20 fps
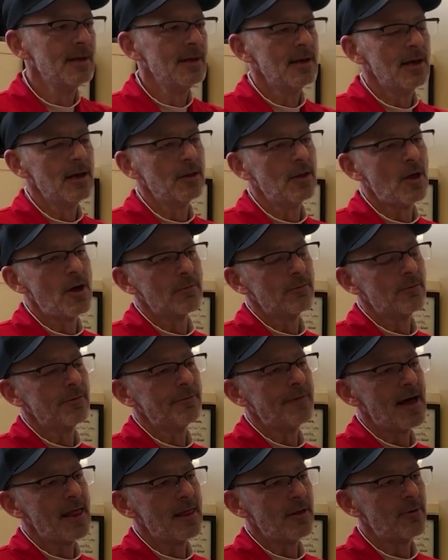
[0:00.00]
Along with
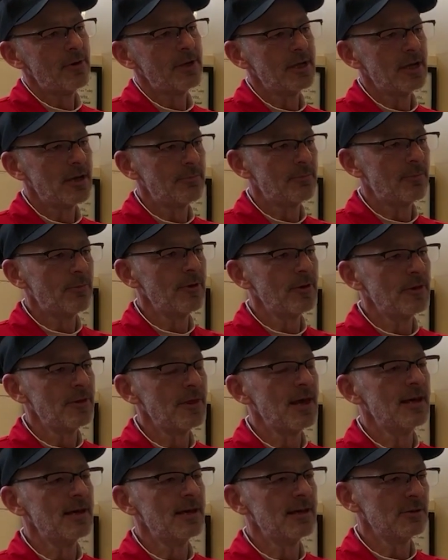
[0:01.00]
following up with
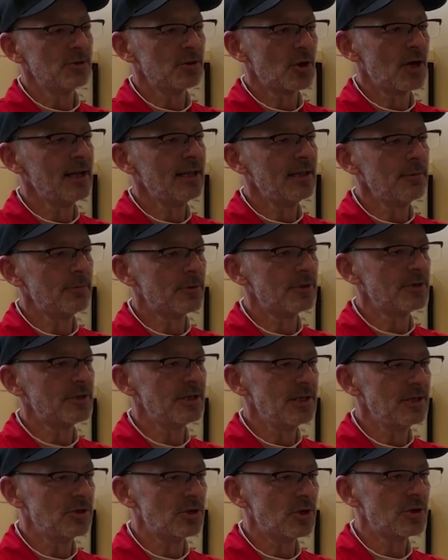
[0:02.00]
training
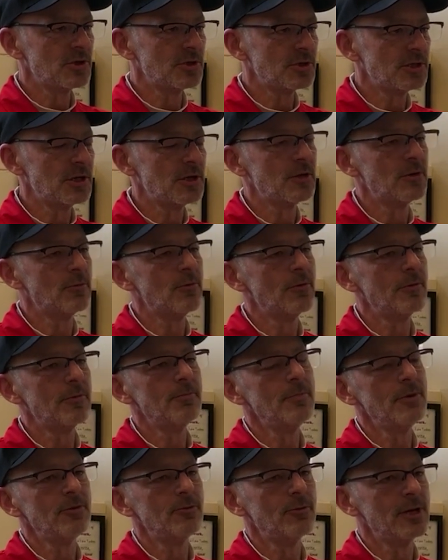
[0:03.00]
procedures here
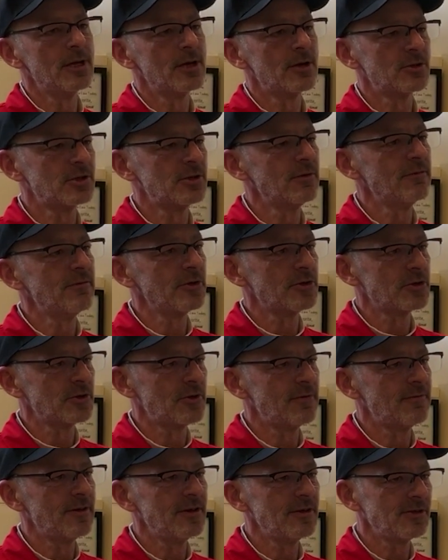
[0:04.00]
between our civil
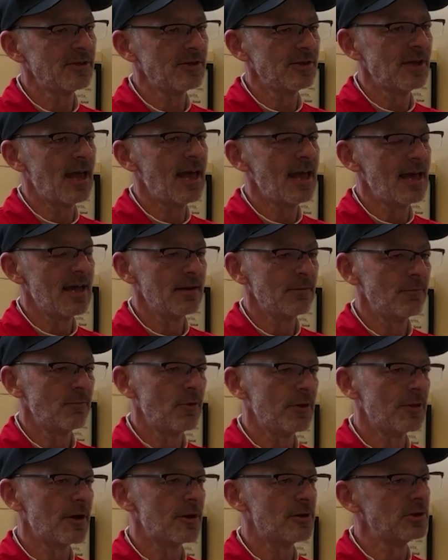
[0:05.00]
service and
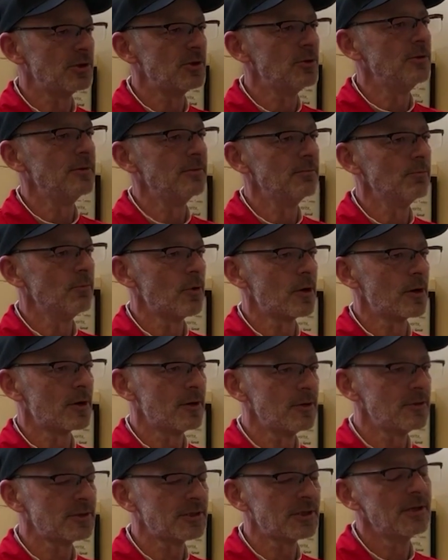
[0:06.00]
with our student workers.